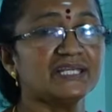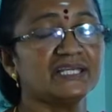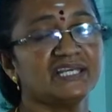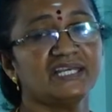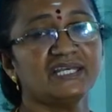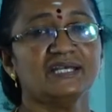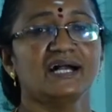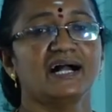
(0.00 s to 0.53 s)

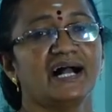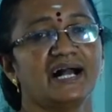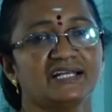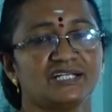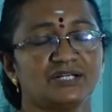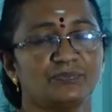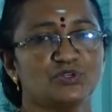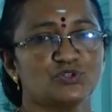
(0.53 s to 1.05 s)
key
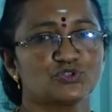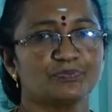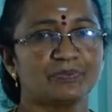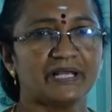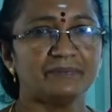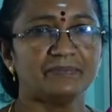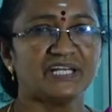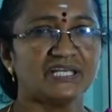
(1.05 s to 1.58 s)
attributes.
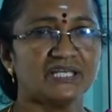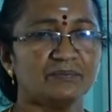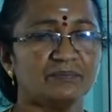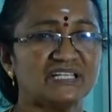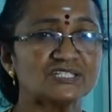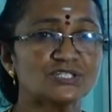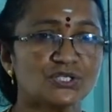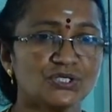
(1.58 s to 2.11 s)
Primary key
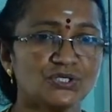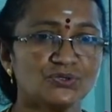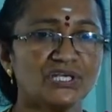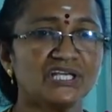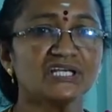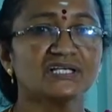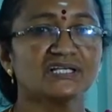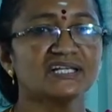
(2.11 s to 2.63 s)
means
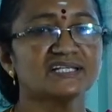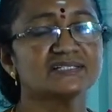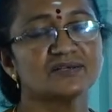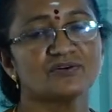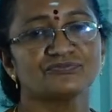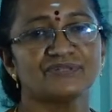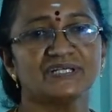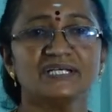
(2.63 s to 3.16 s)
uniqueness
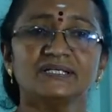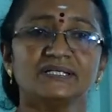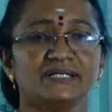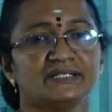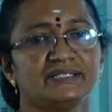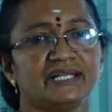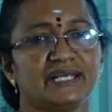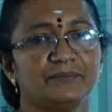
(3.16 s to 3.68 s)
of the
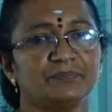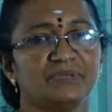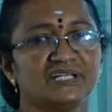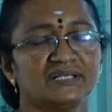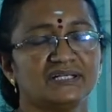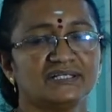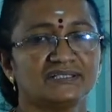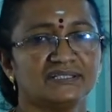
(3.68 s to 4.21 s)
table,
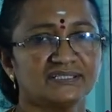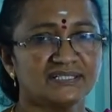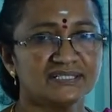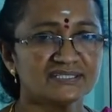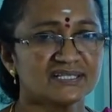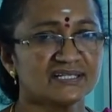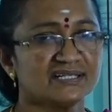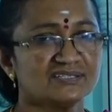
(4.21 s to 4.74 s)
that
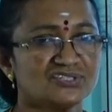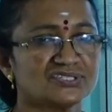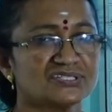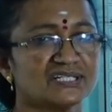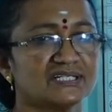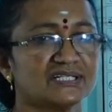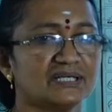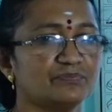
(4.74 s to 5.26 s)
is
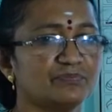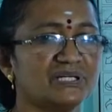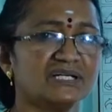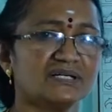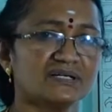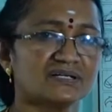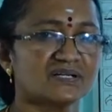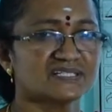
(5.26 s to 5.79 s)
register number
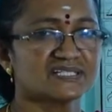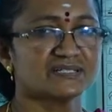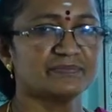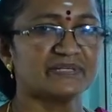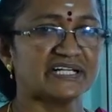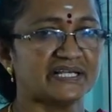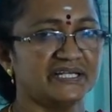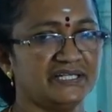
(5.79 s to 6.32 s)
or customer
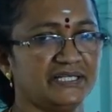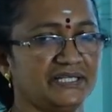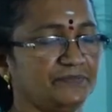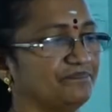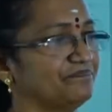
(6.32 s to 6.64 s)
ID.